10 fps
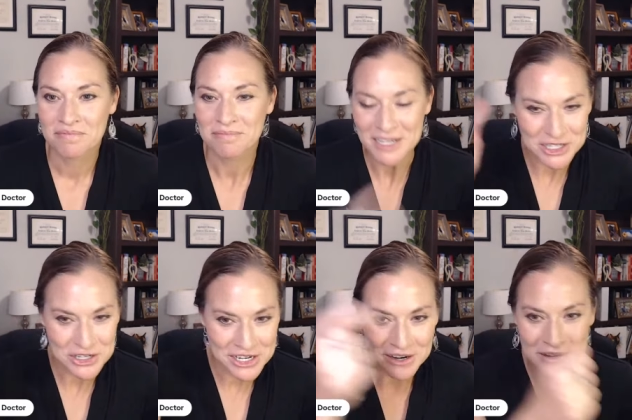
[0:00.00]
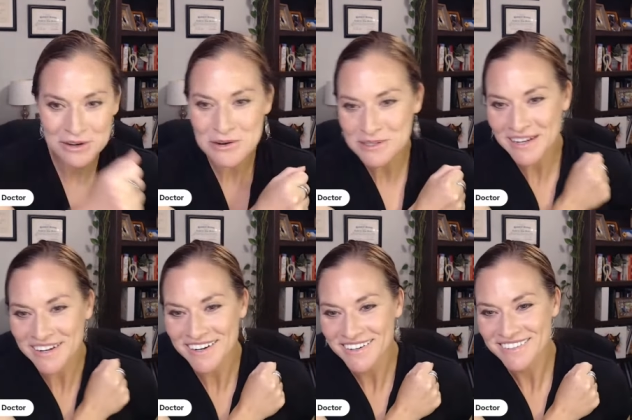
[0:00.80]
make sure you get on our
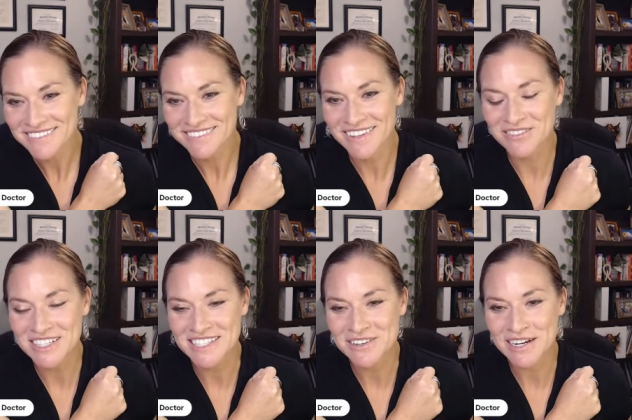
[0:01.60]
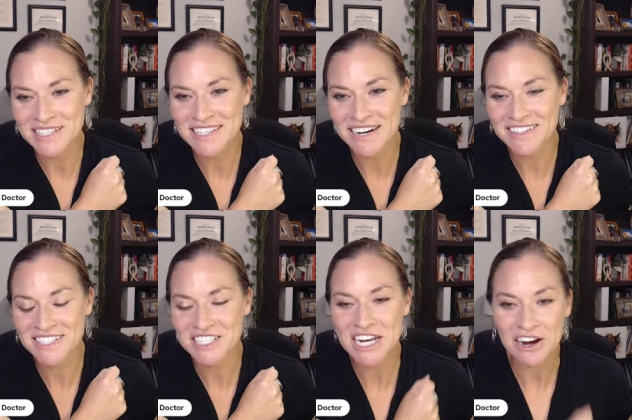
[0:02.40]
newsletter. Love to see you guys there and
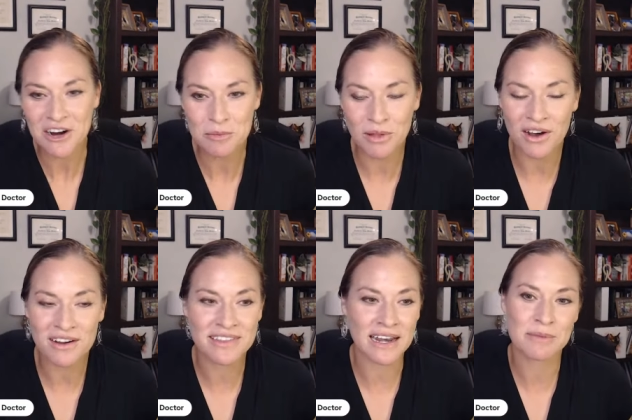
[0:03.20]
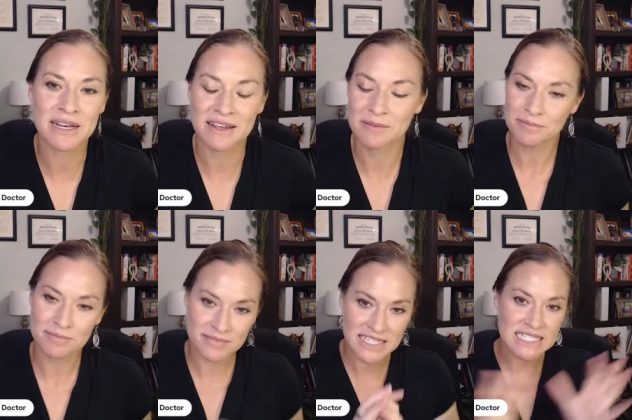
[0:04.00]
share our blog that I'm going to
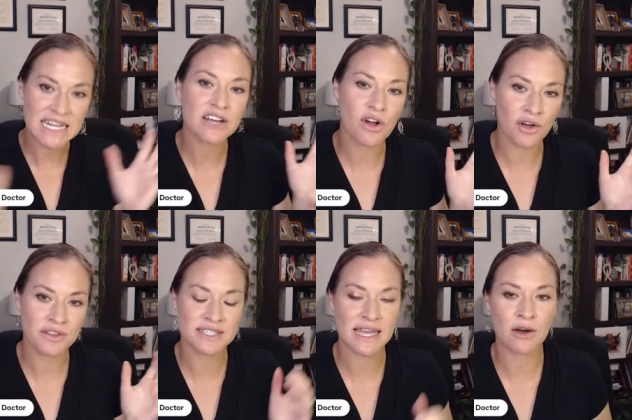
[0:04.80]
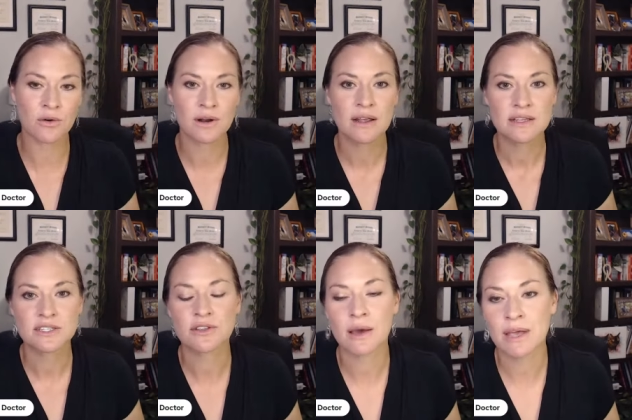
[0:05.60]
detail all this out.
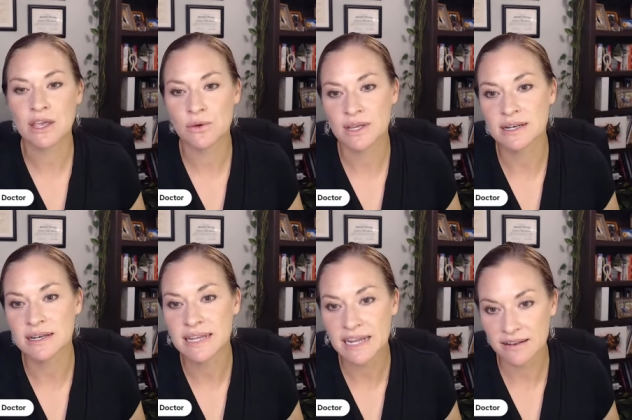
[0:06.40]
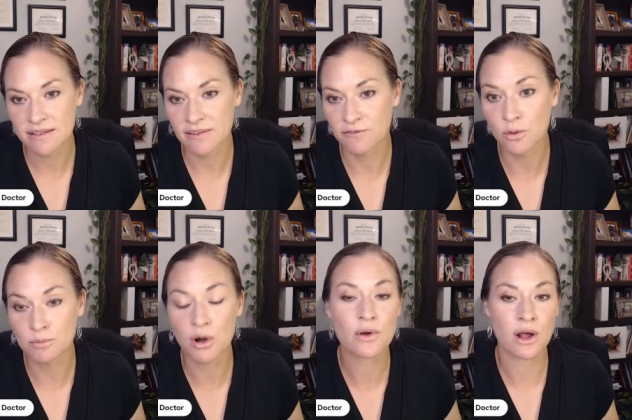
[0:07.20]
So that way you can get the full
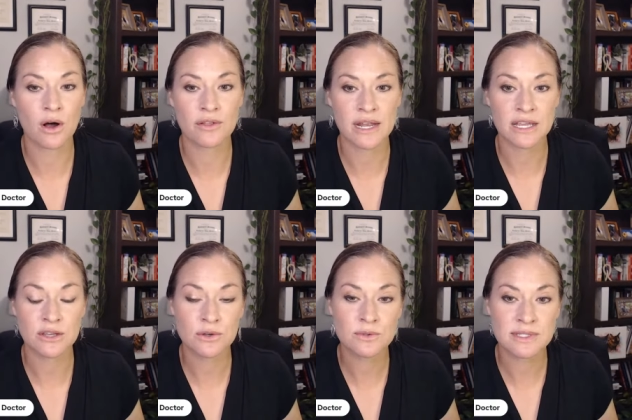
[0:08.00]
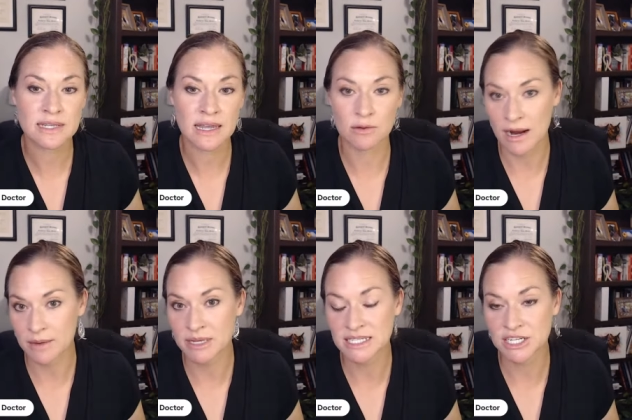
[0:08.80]
protocol that I use and
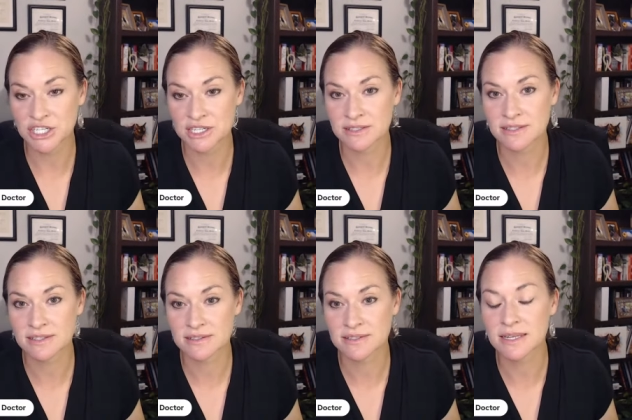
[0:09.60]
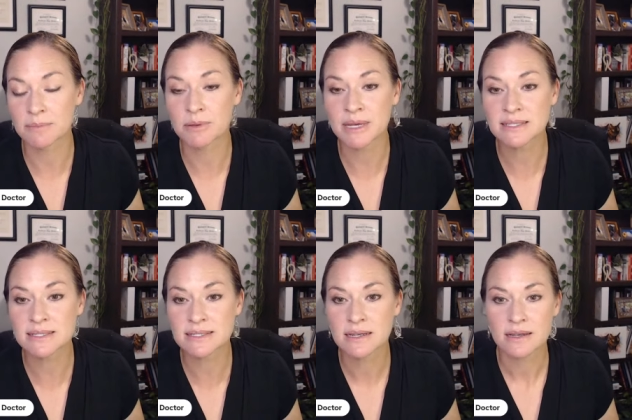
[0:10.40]
recommendations and
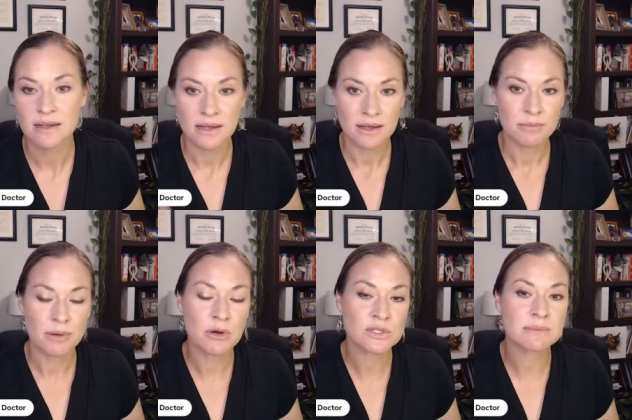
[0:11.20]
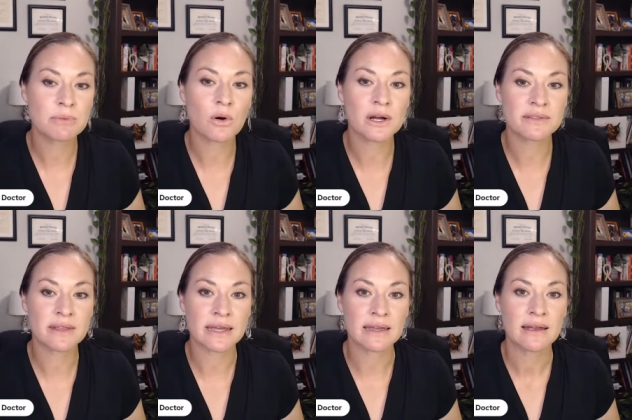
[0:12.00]
supplements. But most
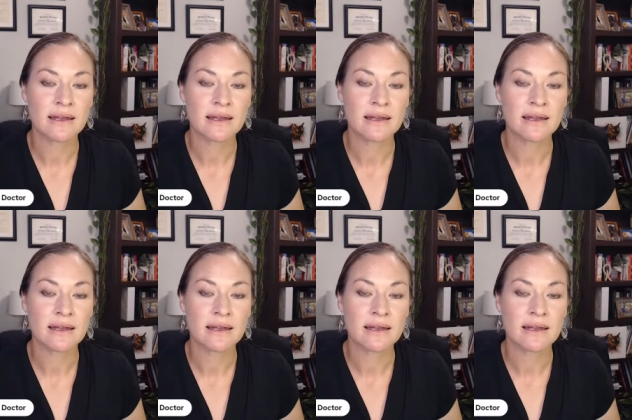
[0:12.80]
importantly,